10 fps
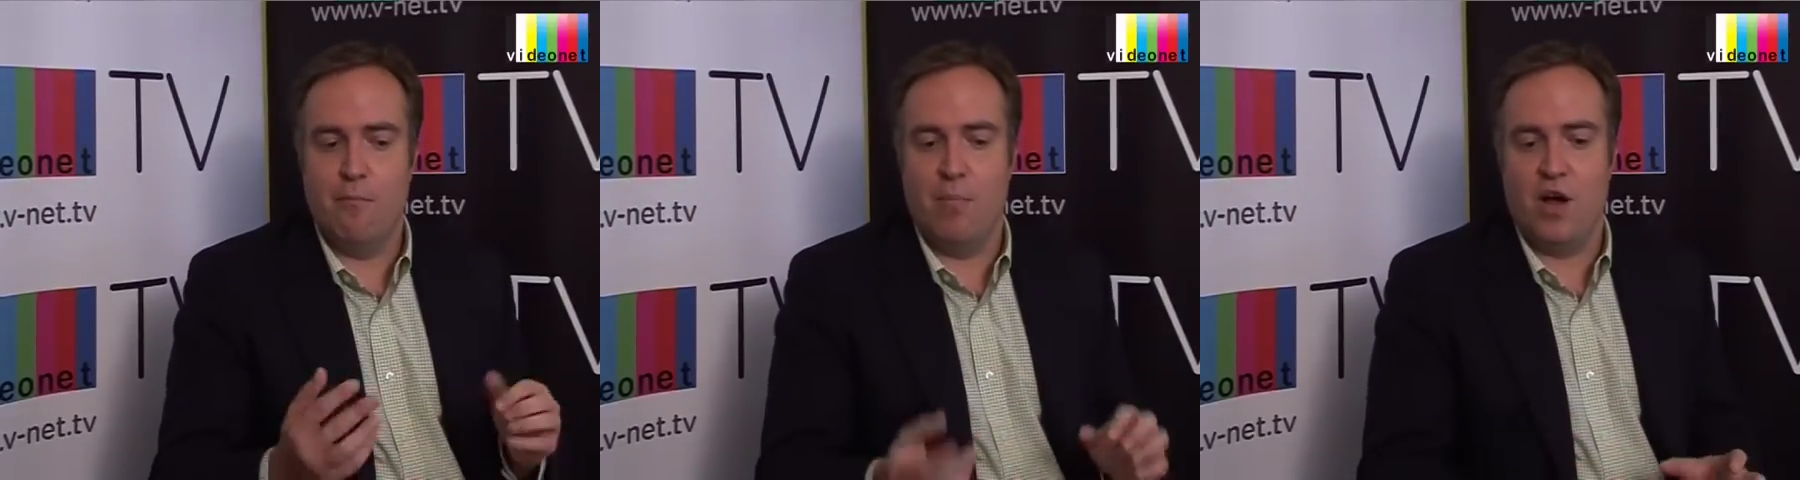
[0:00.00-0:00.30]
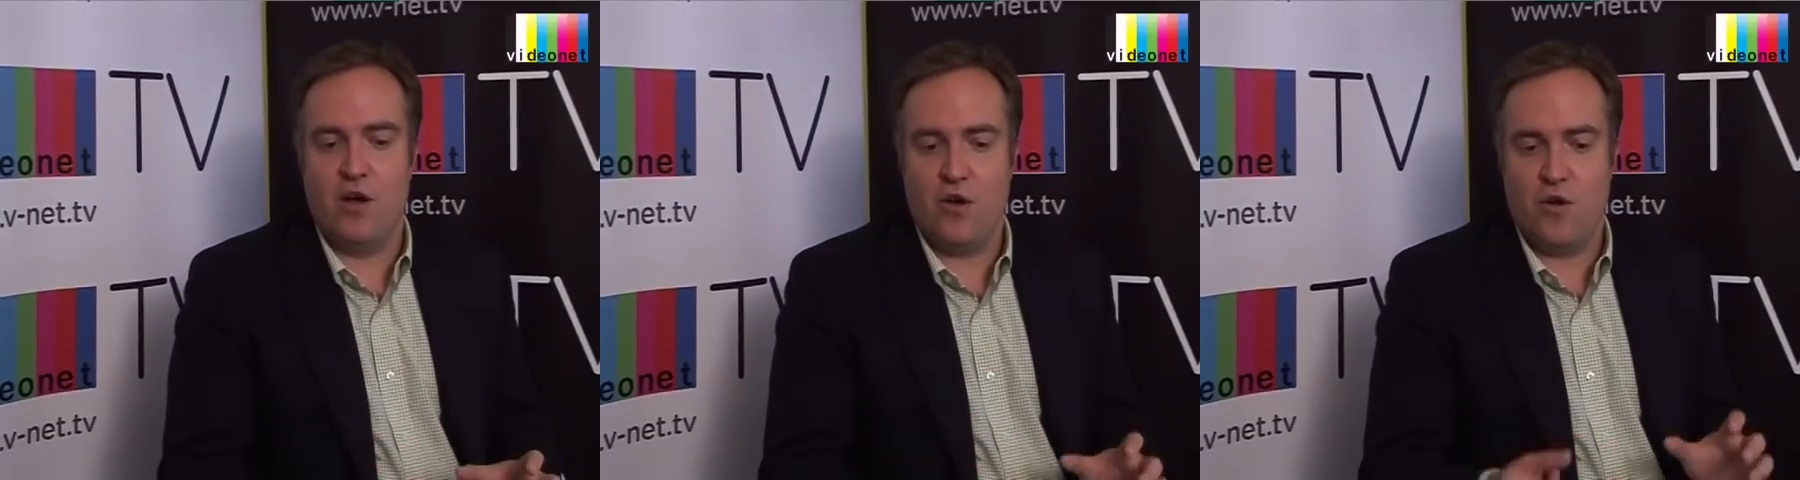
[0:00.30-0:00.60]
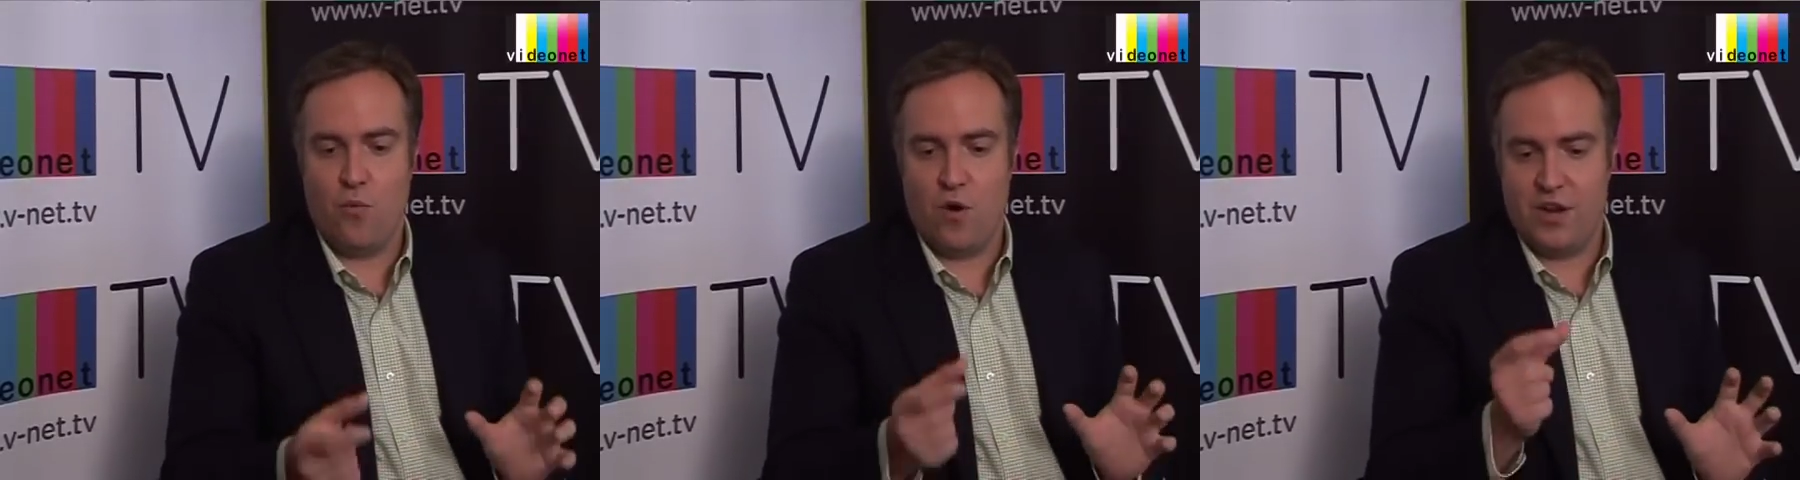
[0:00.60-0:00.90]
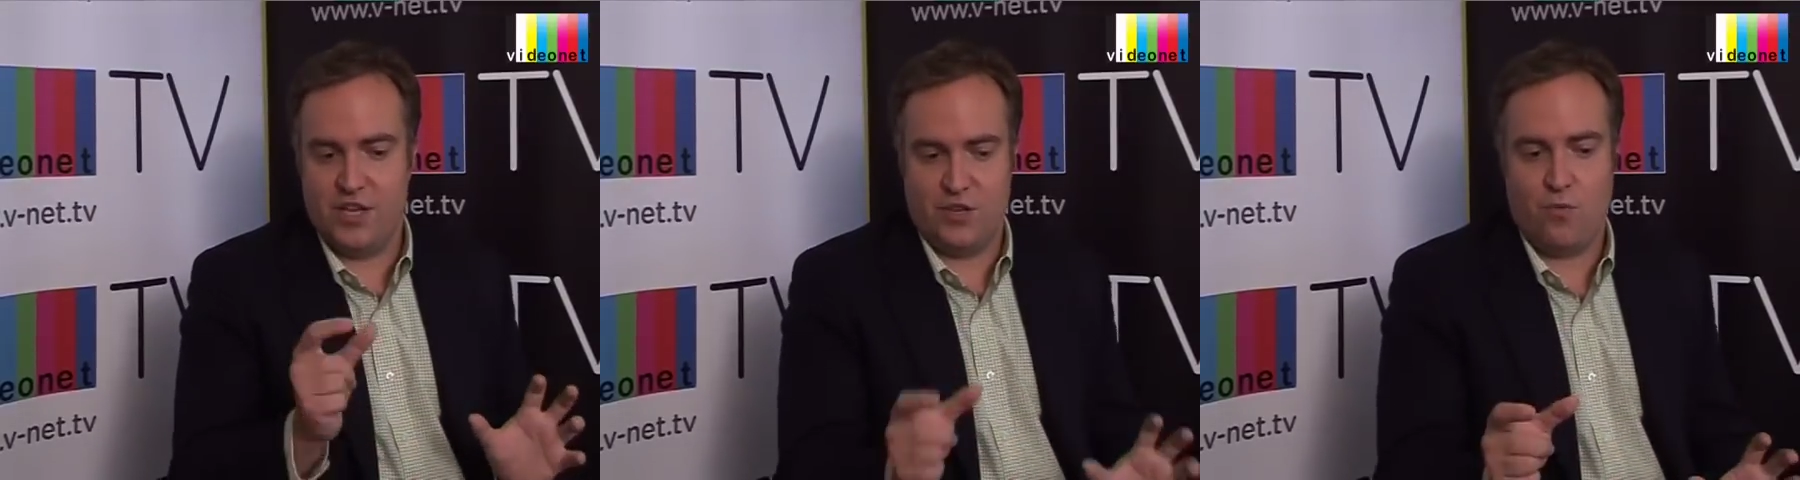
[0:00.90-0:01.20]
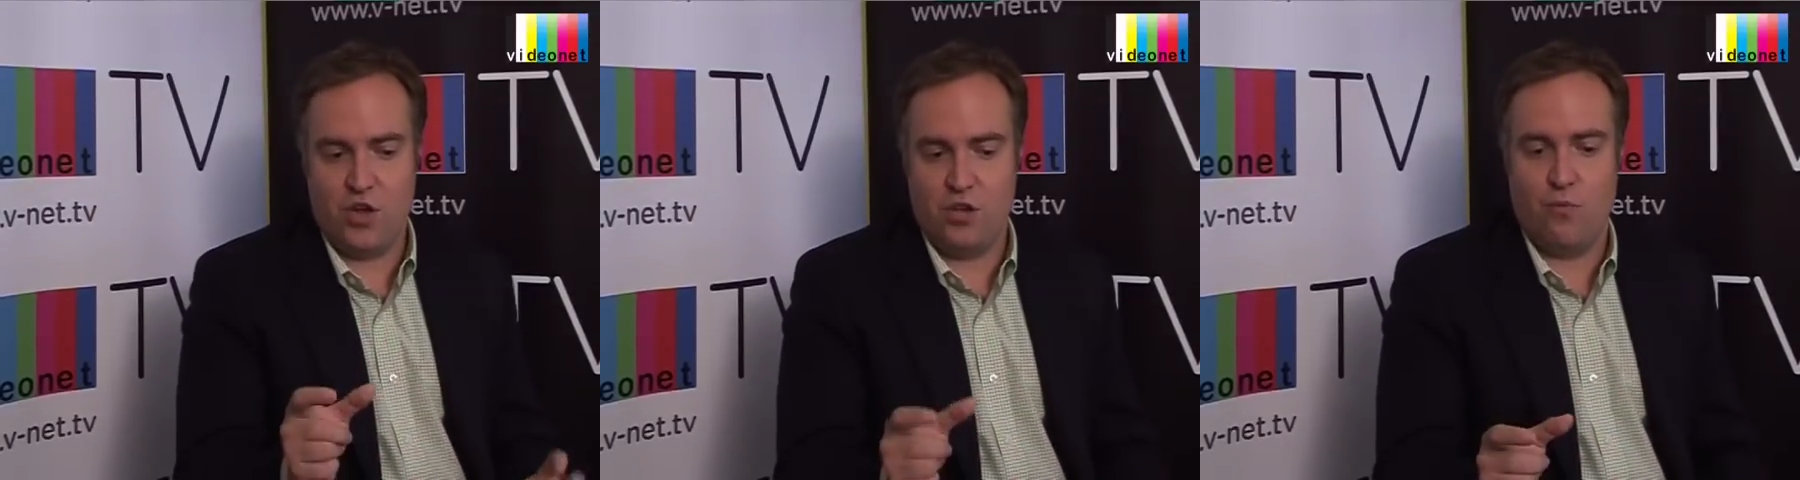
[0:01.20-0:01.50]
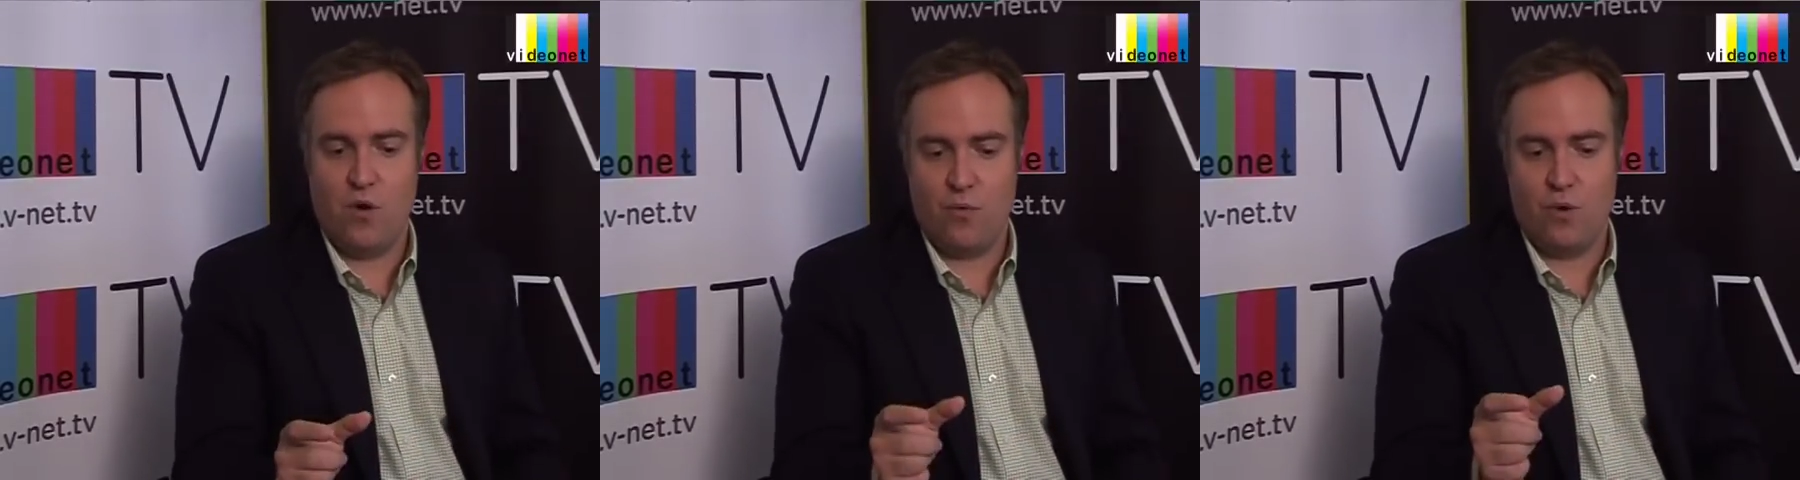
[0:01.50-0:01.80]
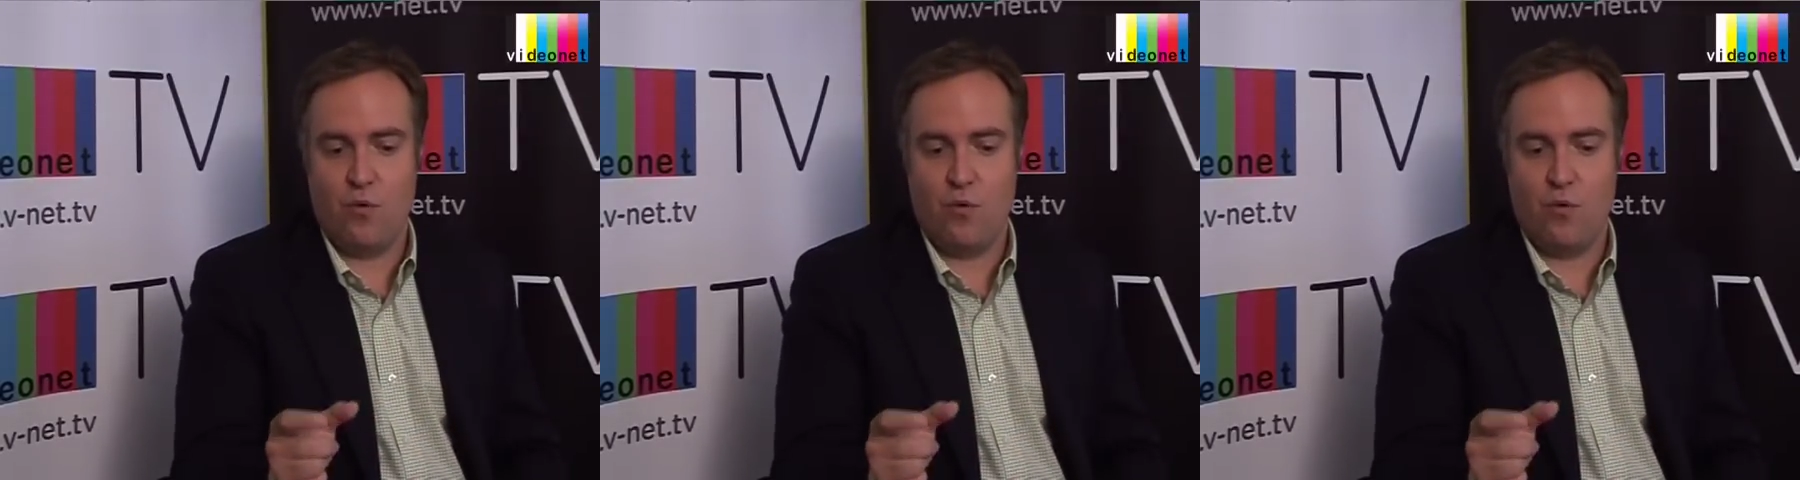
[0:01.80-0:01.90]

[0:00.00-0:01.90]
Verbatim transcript: but what we